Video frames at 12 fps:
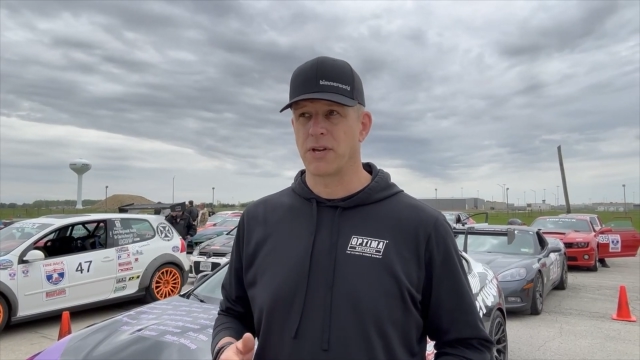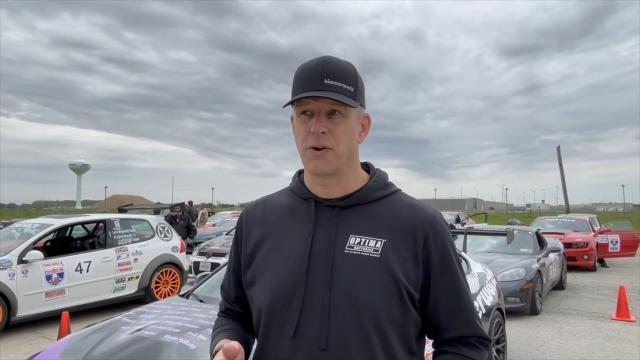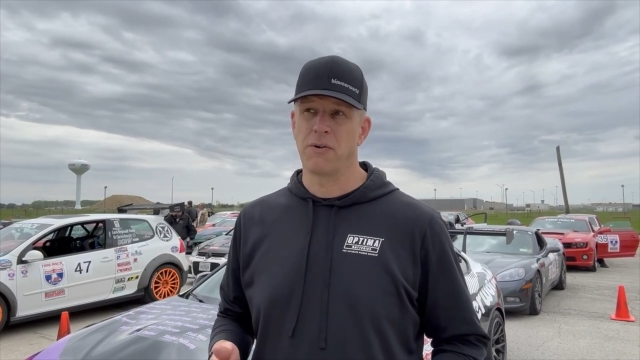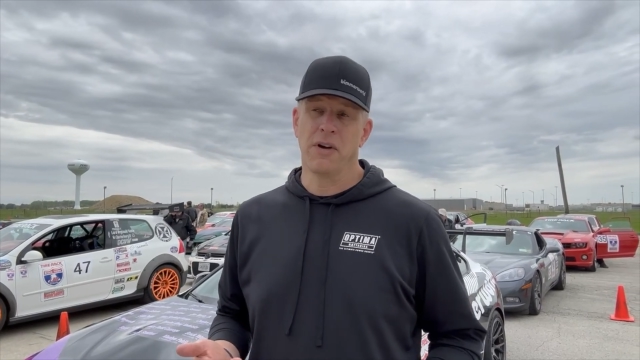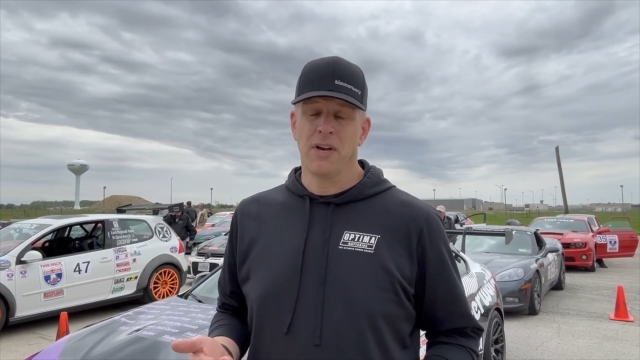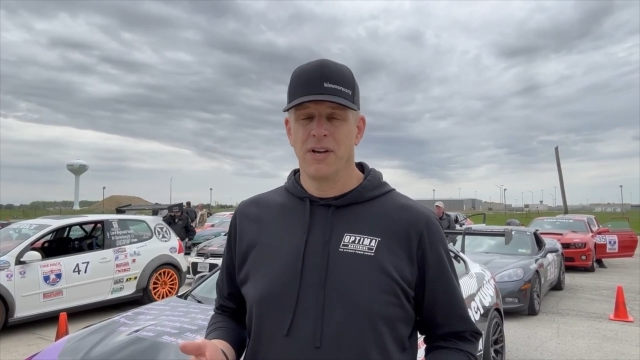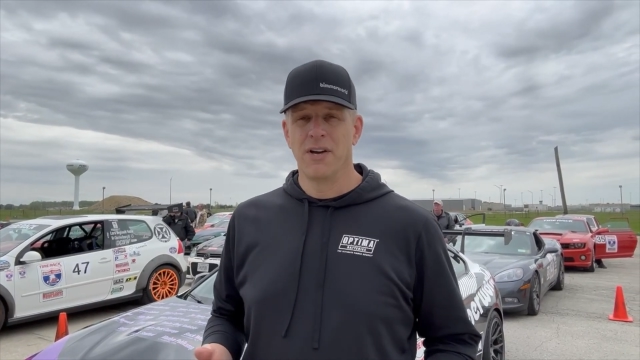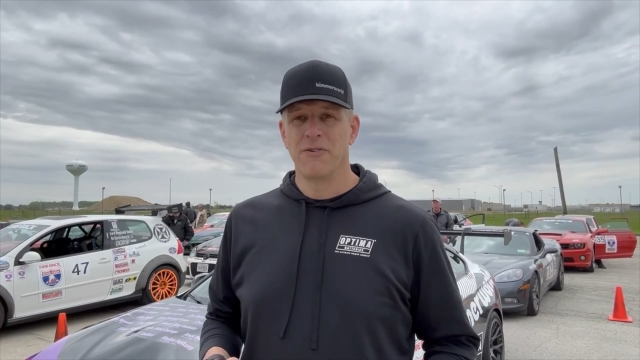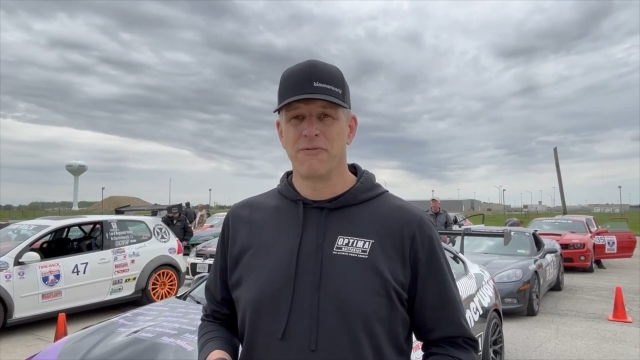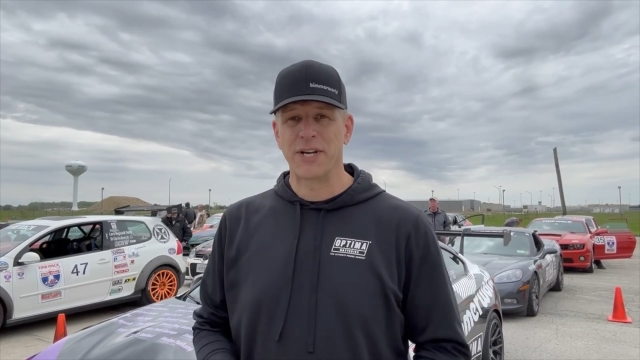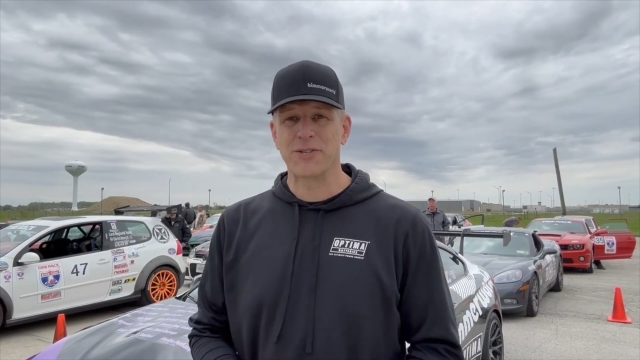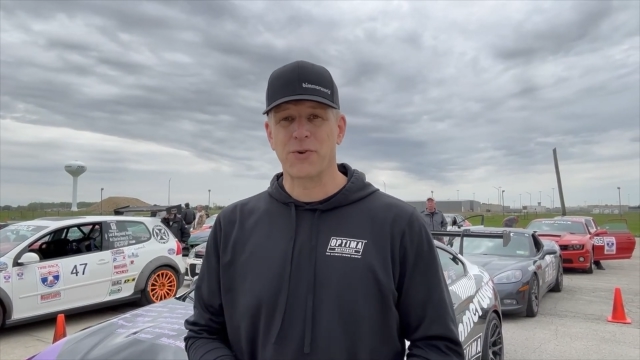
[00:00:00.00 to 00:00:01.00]
So
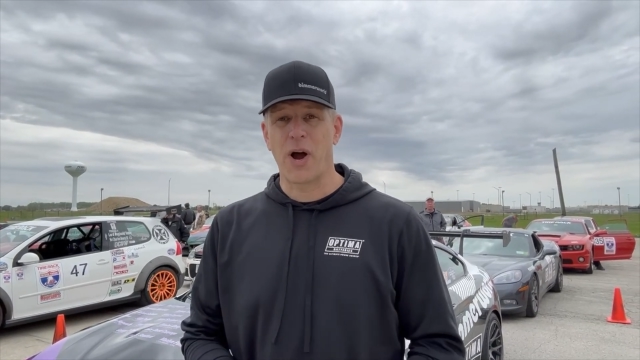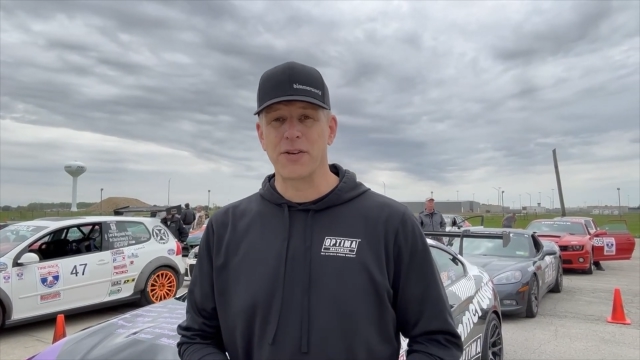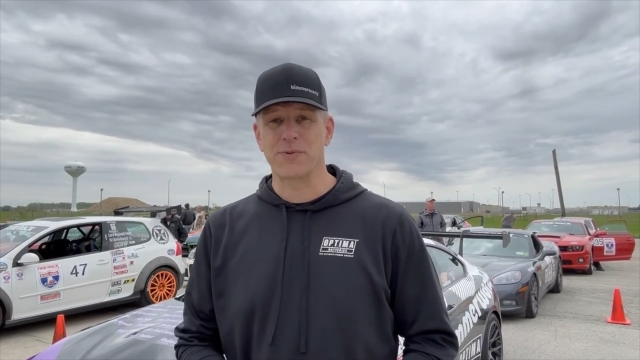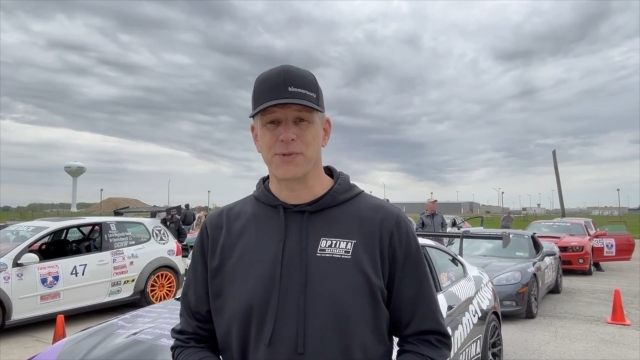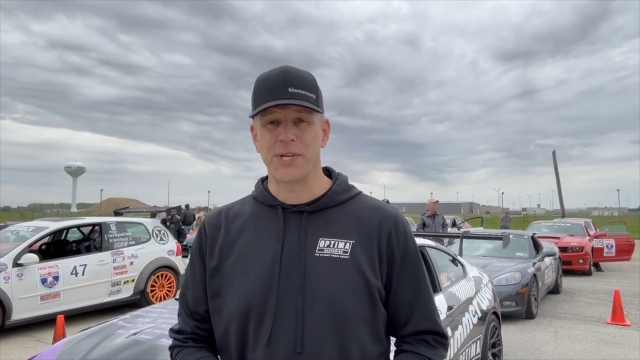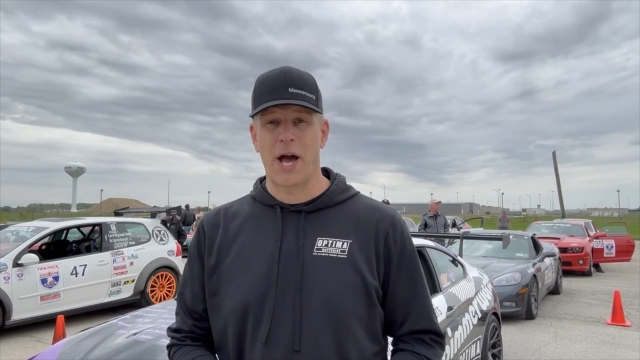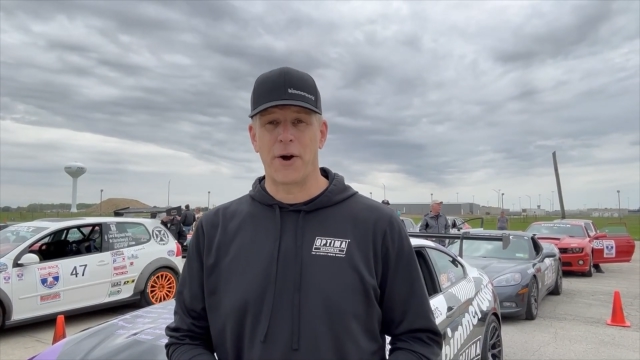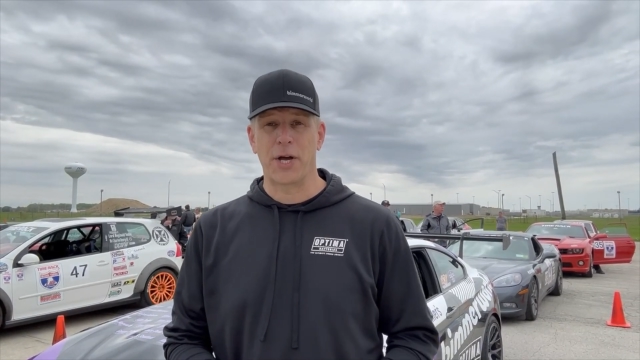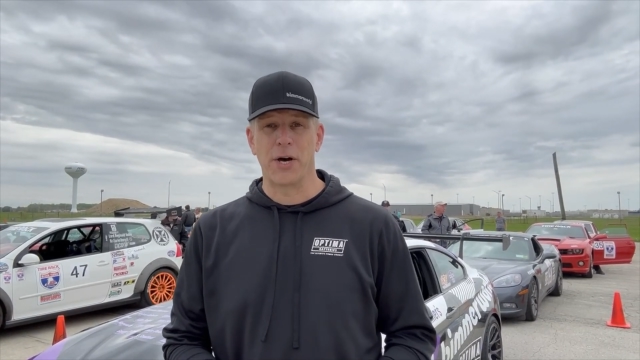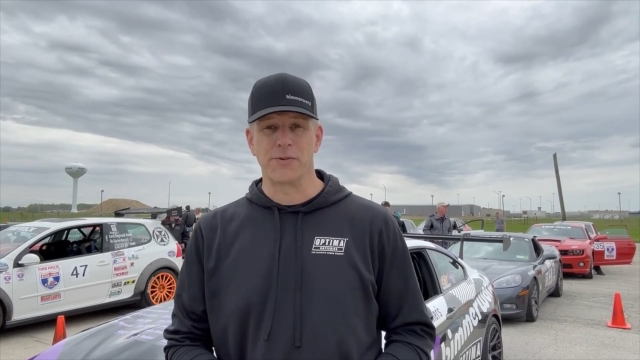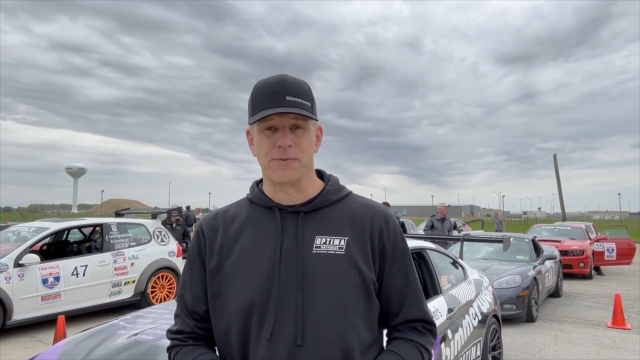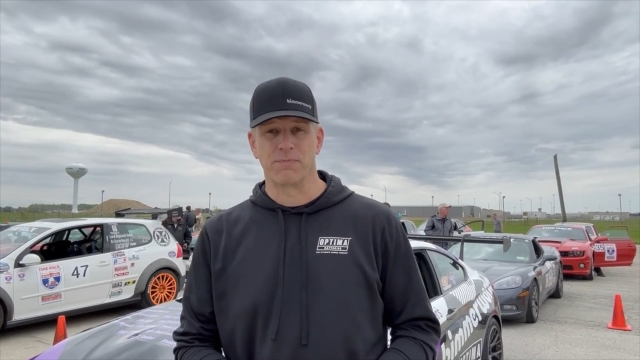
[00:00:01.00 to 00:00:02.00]
fingers crossed, we'll see how it goes.